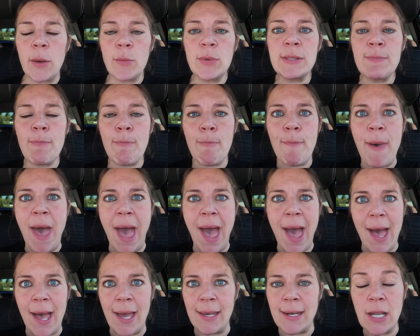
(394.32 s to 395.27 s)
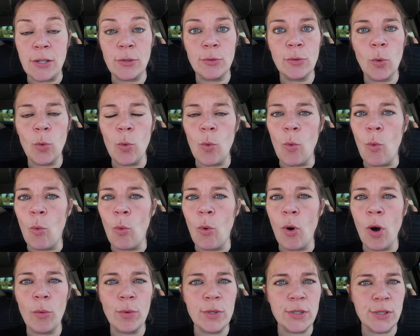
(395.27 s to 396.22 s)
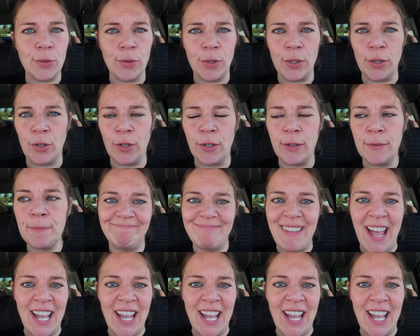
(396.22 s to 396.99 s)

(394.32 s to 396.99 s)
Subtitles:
it was bad. I don't know what was going on.